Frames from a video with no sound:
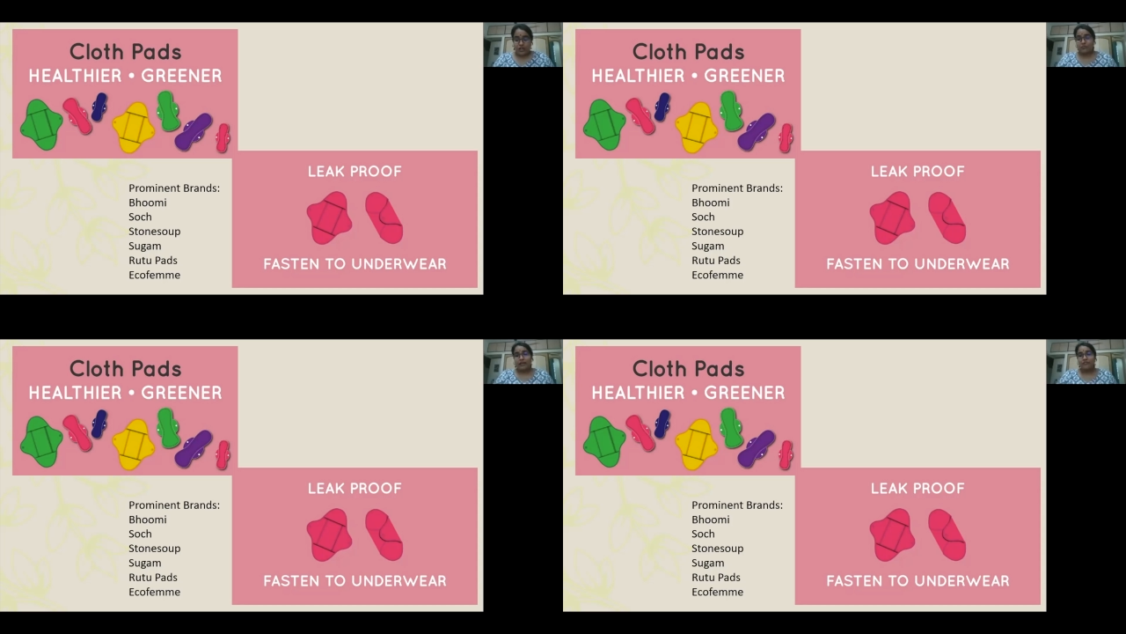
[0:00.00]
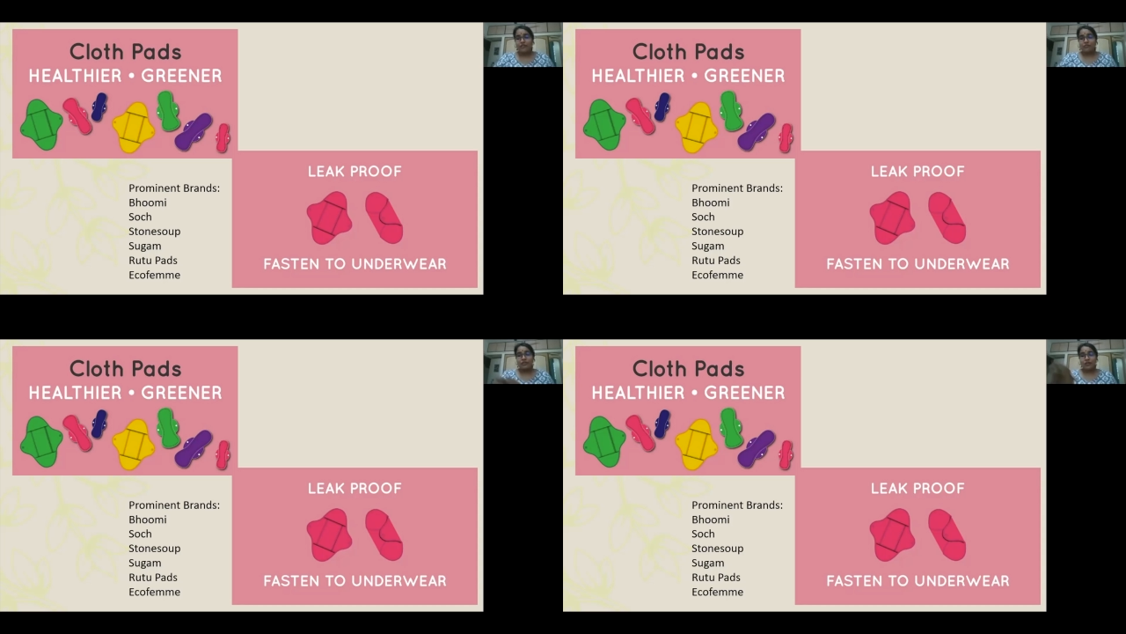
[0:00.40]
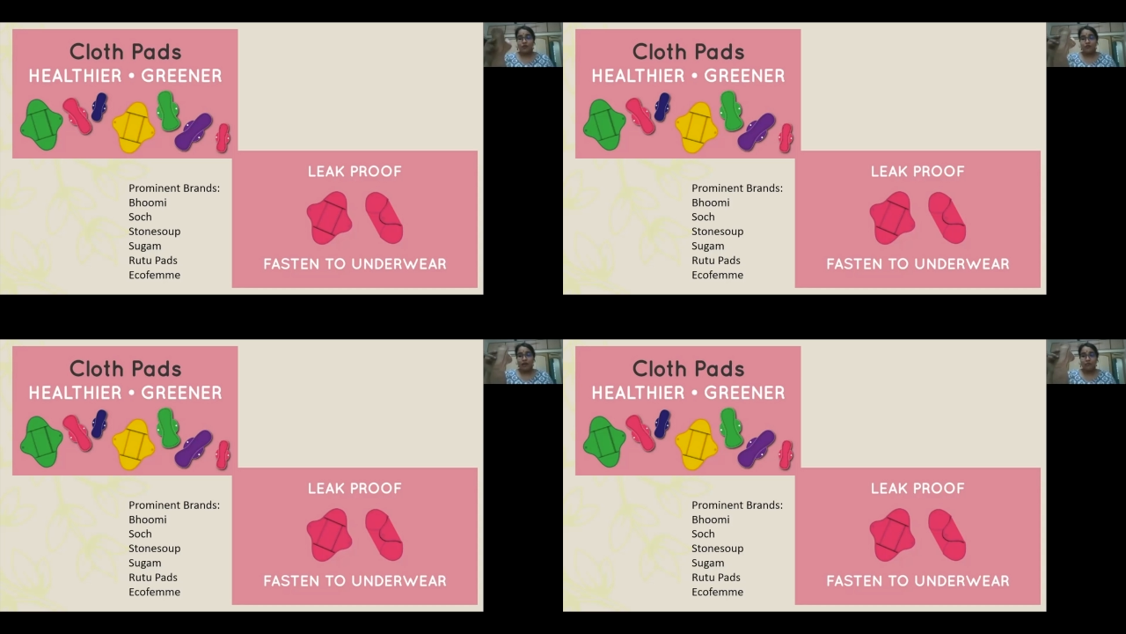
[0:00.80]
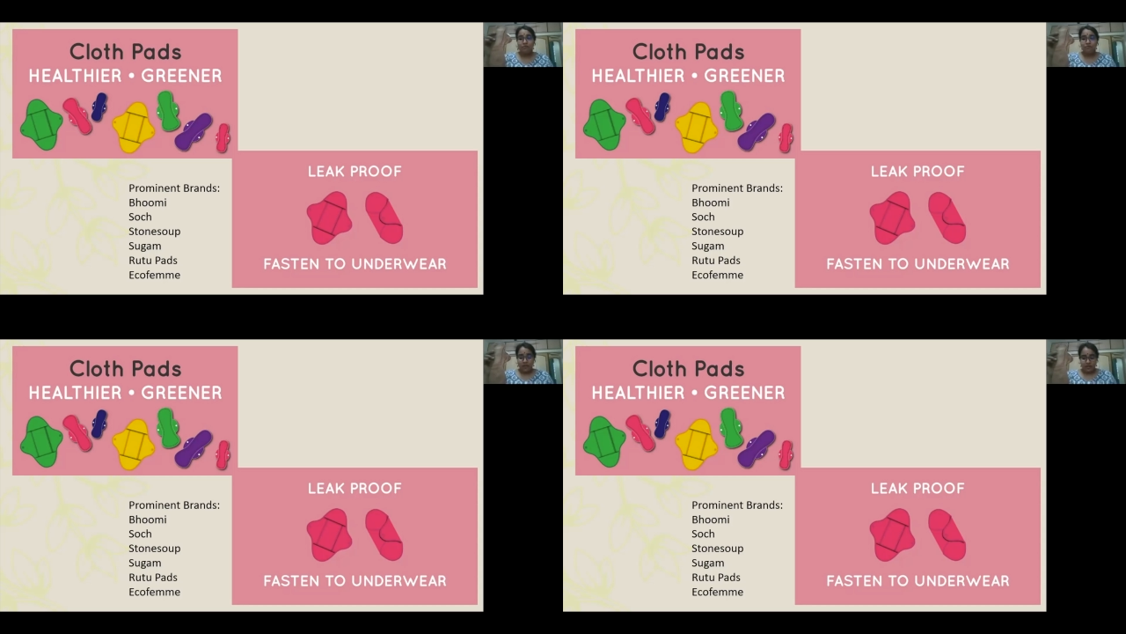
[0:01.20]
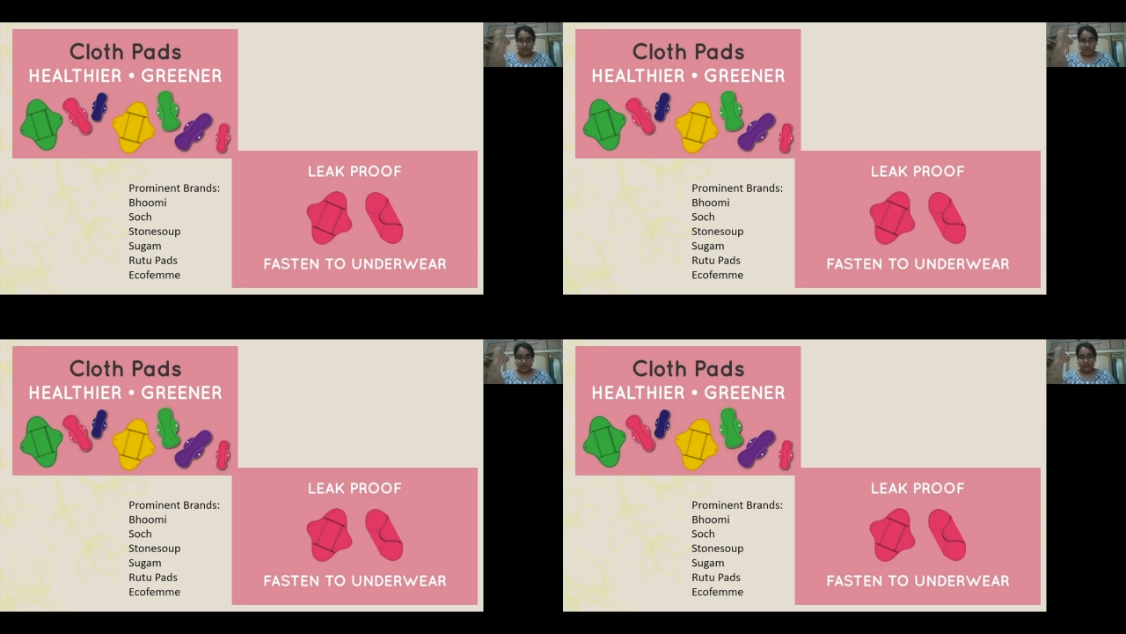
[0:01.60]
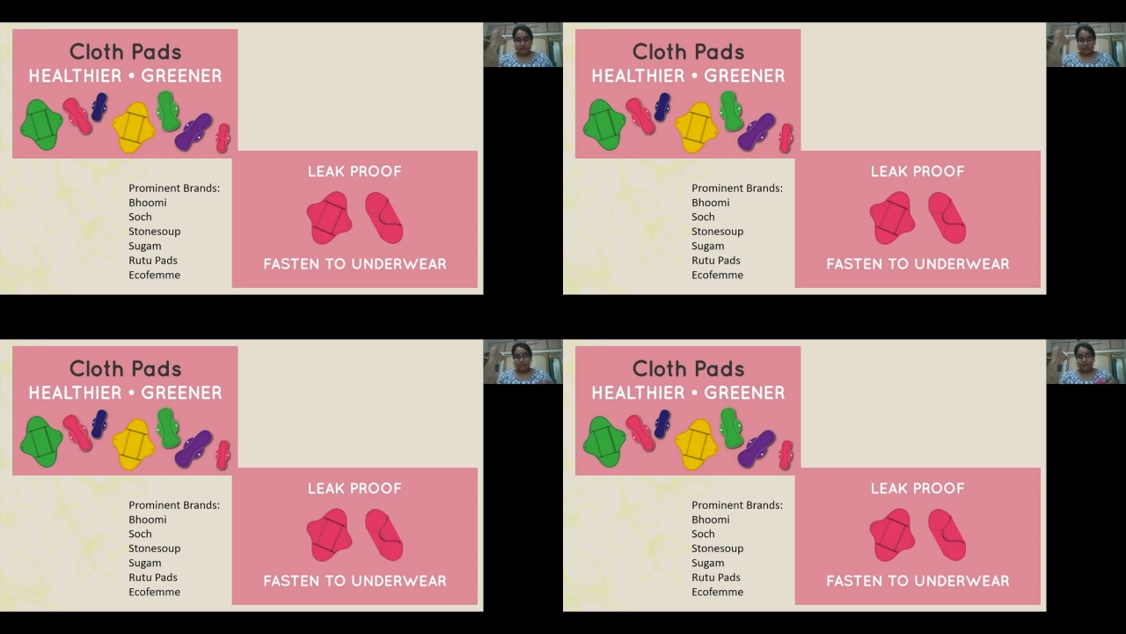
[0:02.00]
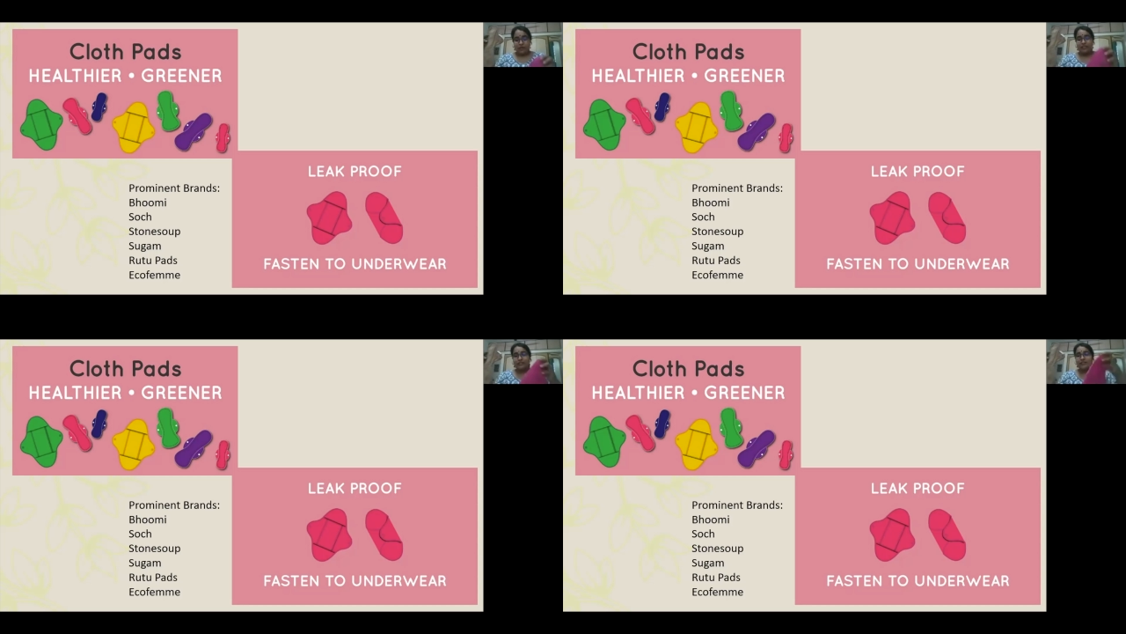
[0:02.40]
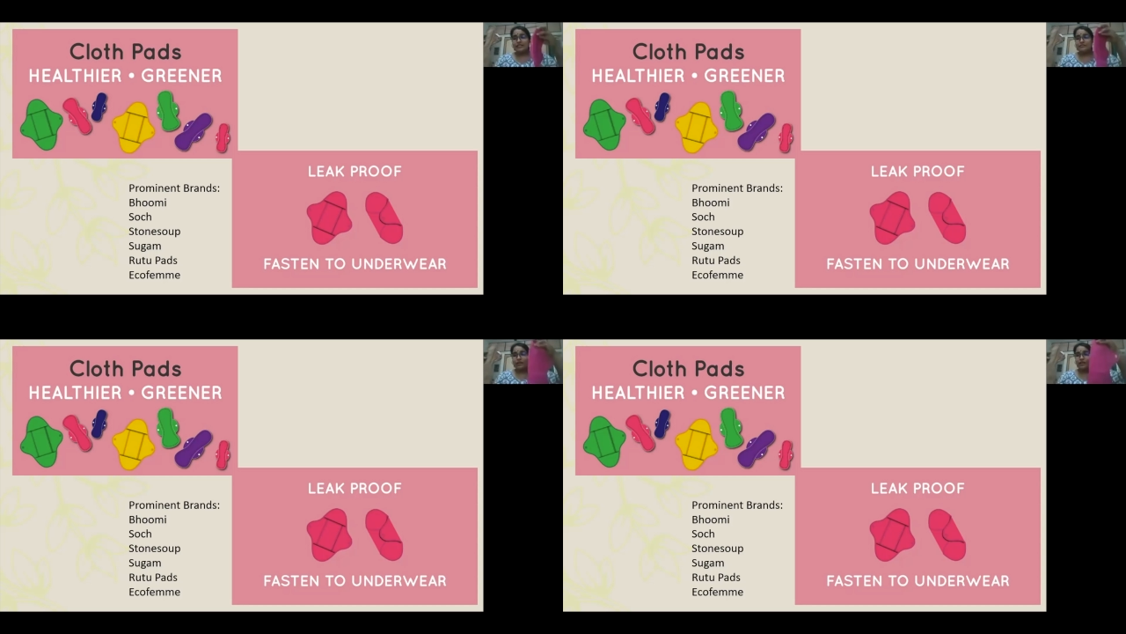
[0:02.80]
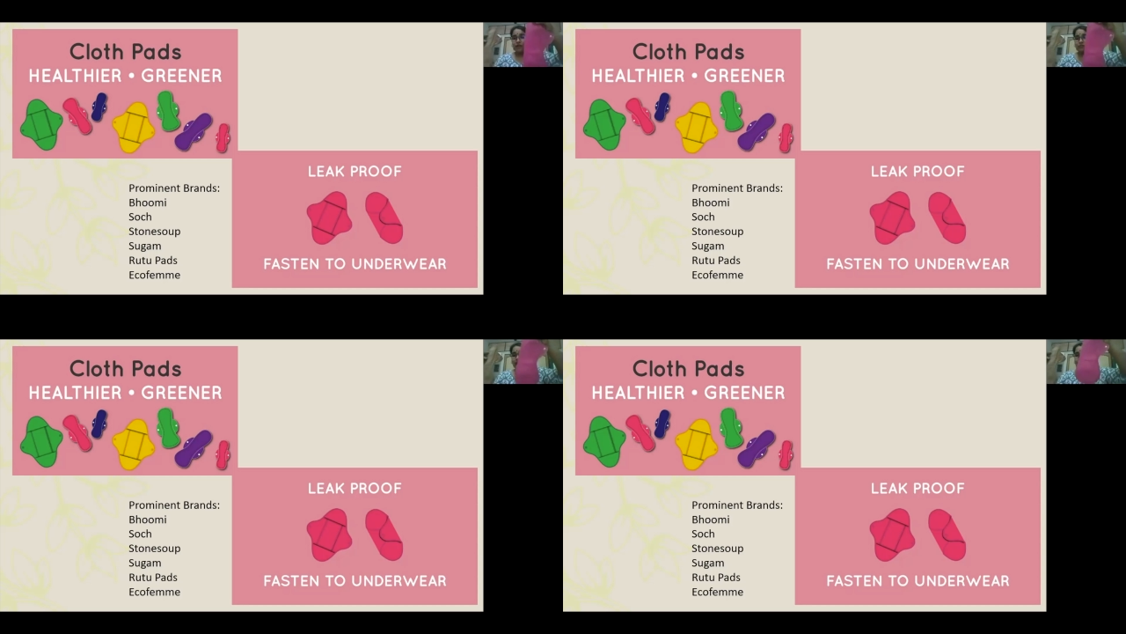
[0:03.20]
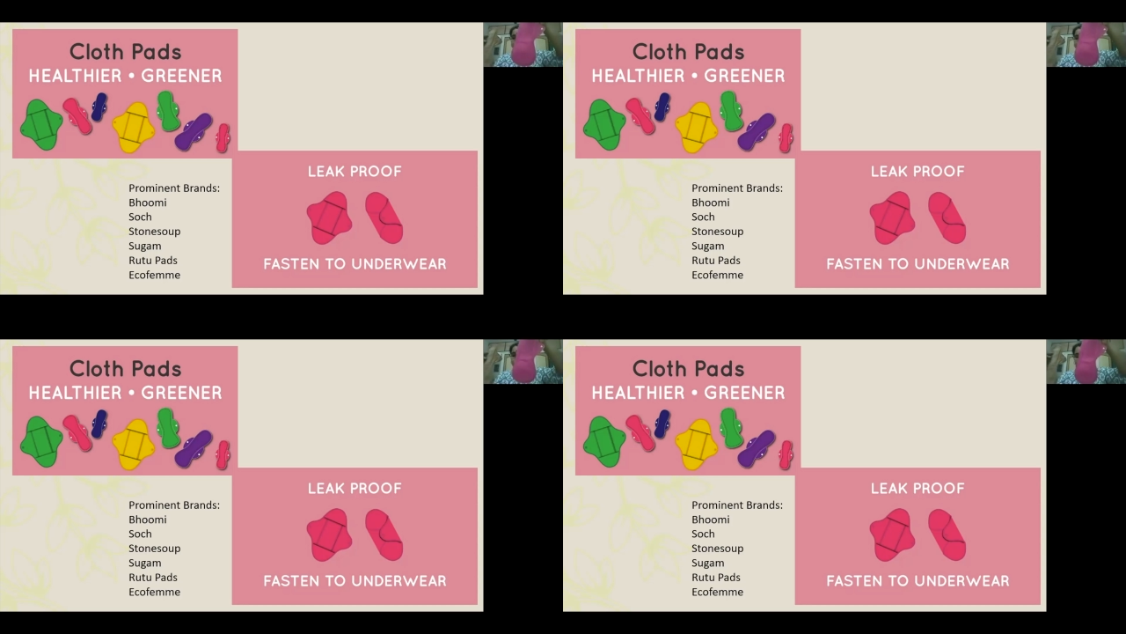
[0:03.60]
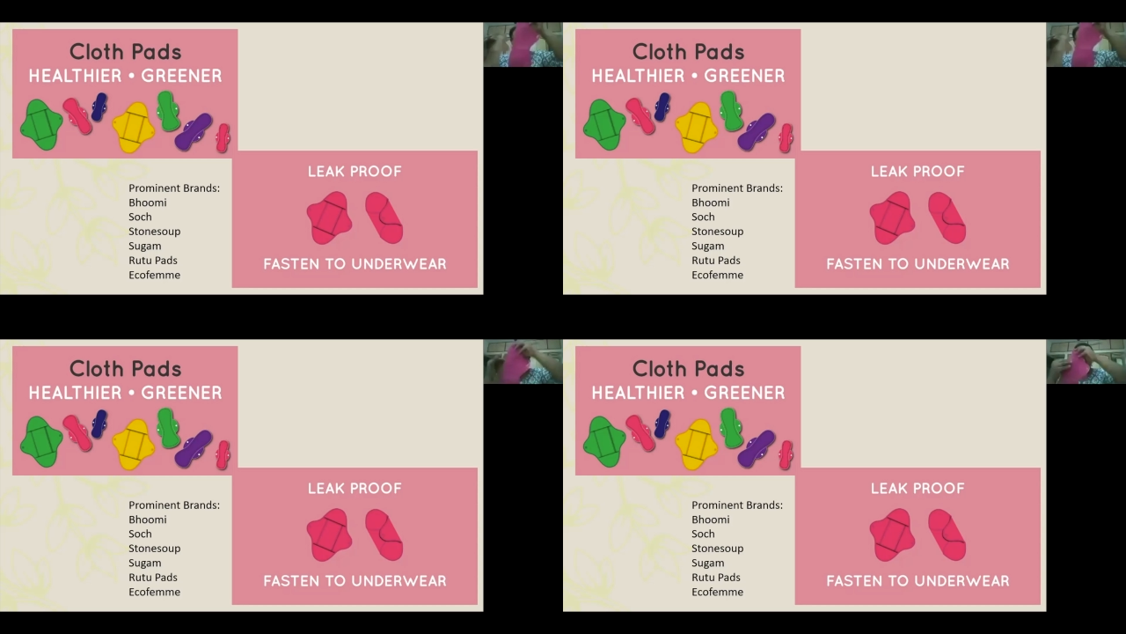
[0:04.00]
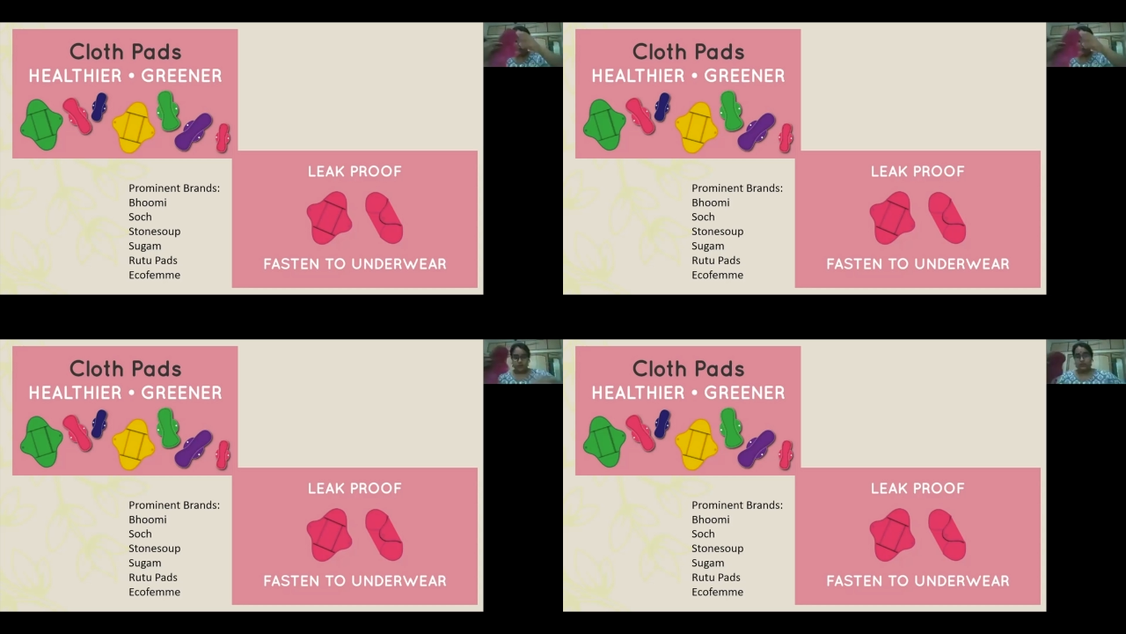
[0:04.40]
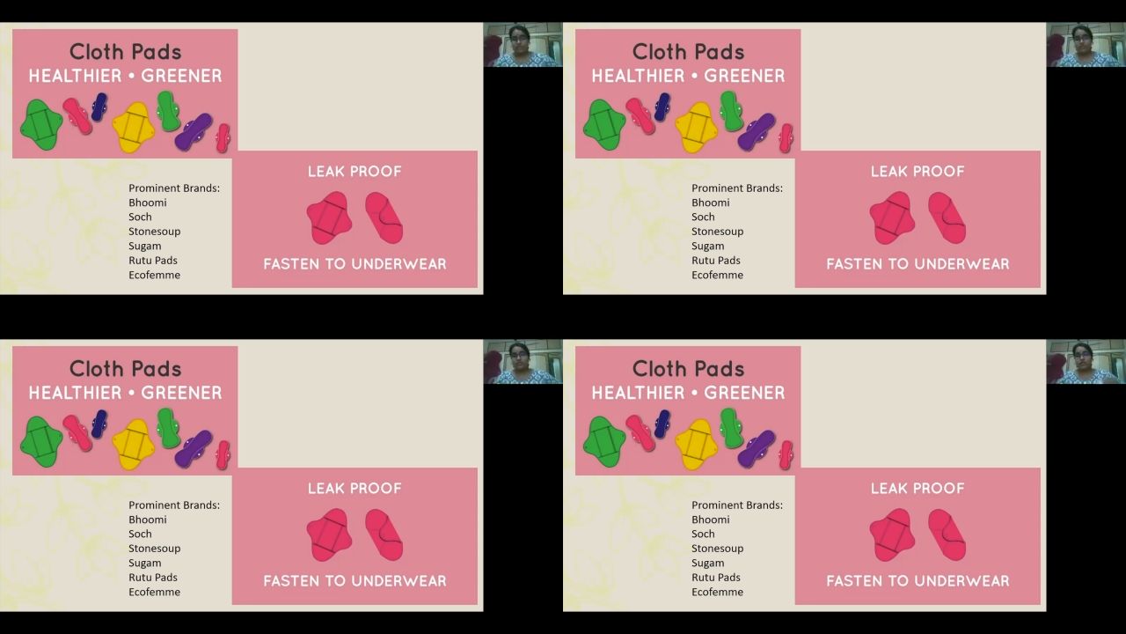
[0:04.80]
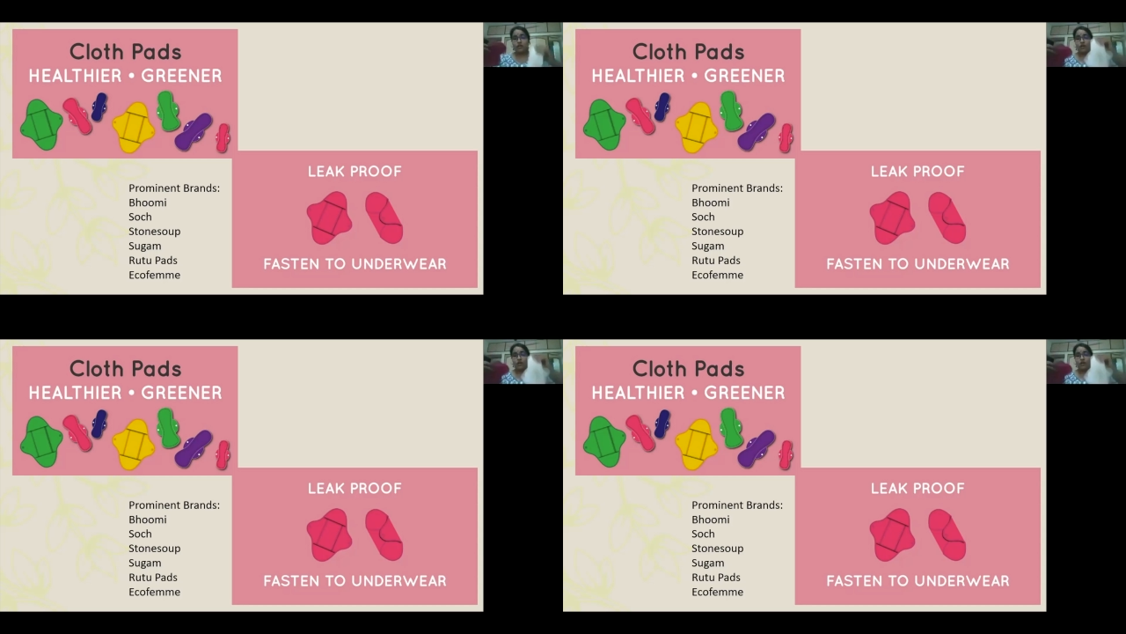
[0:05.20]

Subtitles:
No face is visible, so there are no lips to read.